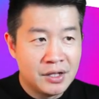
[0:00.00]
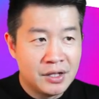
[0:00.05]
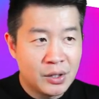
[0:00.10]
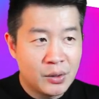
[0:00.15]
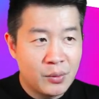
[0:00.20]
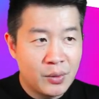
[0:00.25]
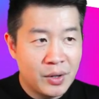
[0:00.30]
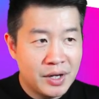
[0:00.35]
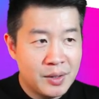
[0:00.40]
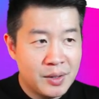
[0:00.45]

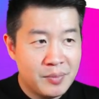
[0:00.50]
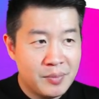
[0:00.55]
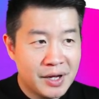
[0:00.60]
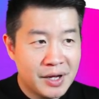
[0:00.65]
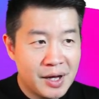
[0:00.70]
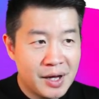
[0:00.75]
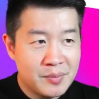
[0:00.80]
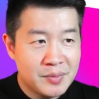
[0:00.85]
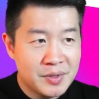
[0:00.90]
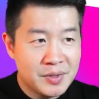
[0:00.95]
The gradient
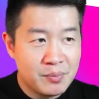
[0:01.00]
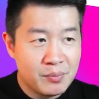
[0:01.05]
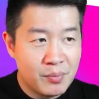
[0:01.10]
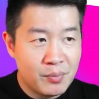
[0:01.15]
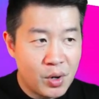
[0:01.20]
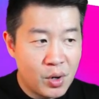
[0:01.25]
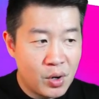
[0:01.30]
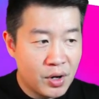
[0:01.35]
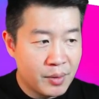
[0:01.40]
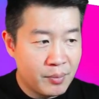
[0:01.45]
becomes
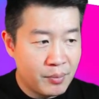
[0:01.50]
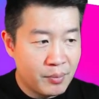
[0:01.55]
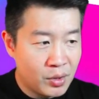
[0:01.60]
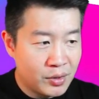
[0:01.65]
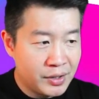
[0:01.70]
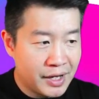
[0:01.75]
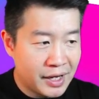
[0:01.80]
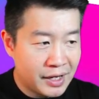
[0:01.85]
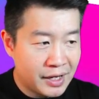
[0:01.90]
more and more